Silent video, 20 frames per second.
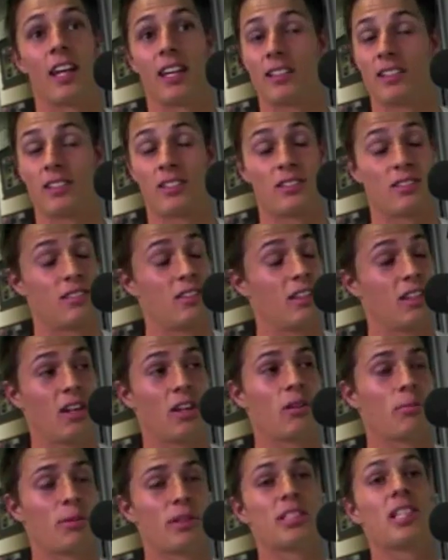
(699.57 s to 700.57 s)
it's you
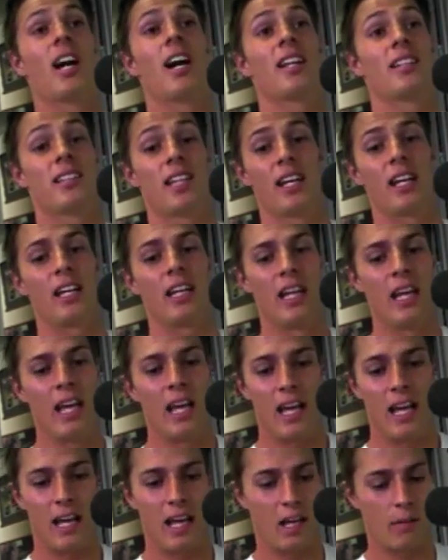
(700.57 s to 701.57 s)
know and besides that it
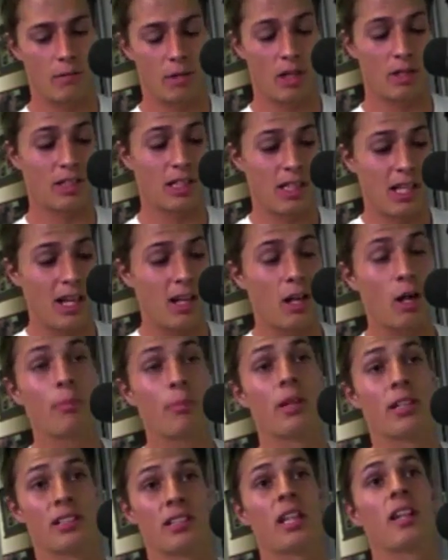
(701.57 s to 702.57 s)
I mean, I was at
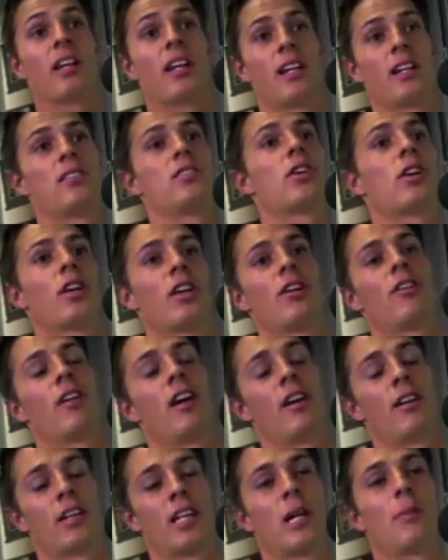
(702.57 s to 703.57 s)
Kyalami on Sunday and took it
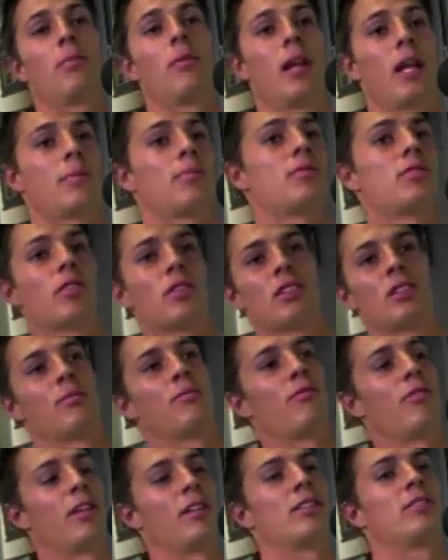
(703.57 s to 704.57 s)
around a couple laps, took
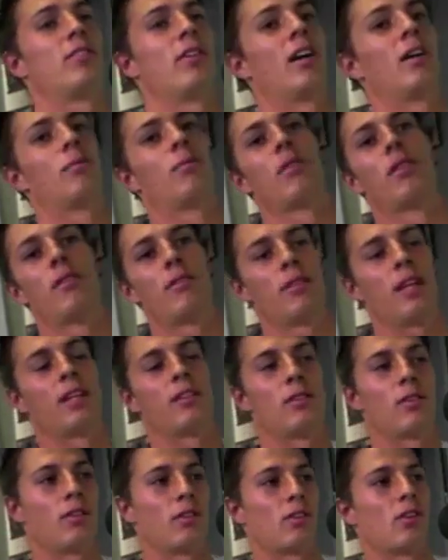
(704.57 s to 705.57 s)
some friends around with
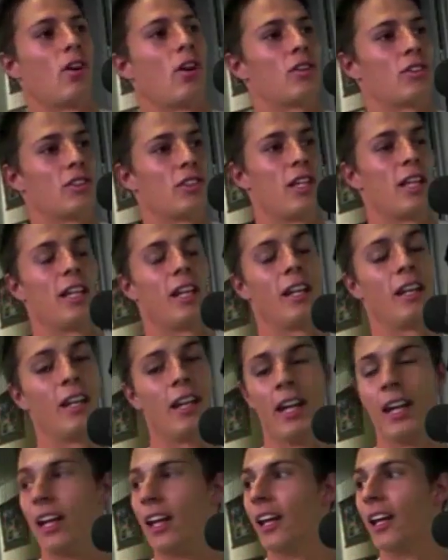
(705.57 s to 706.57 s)
Daytona cars and that. Thanks for